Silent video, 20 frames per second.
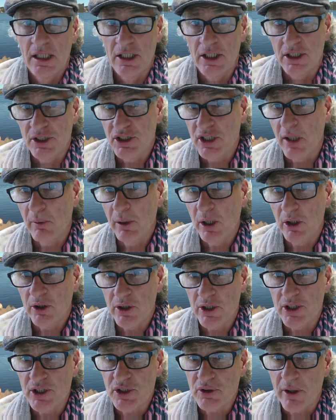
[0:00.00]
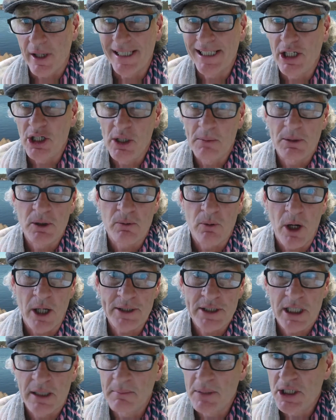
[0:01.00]
So we've got an Australian Human
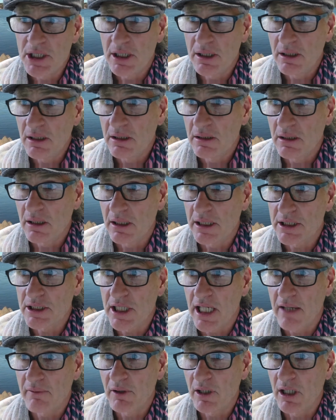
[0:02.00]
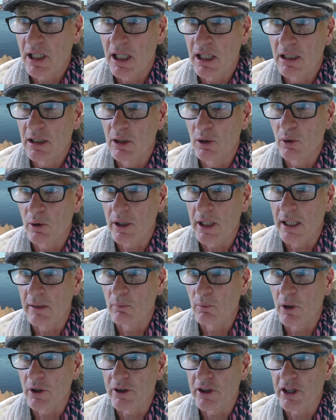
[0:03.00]
Rights Commission. Let's have a look at
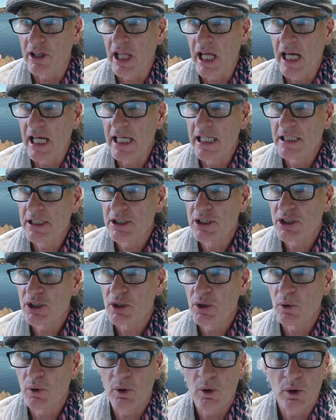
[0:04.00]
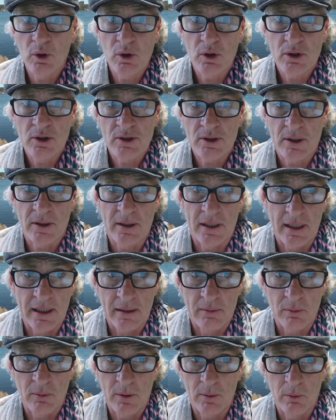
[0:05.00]
what they saw,
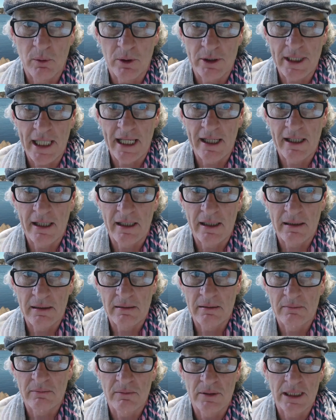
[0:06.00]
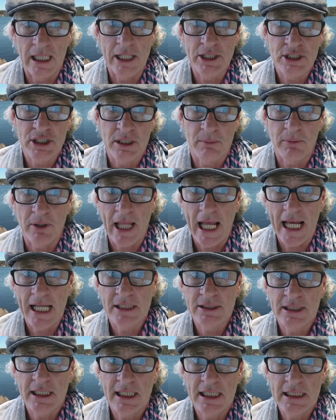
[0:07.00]
what their relationship with
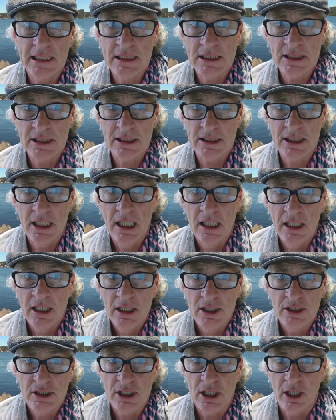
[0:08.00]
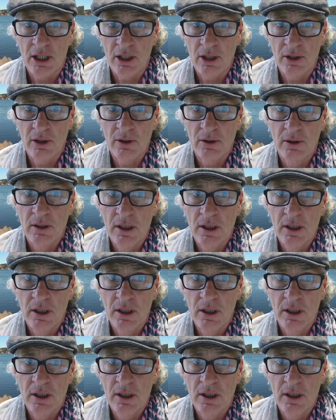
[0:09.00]
housing is. So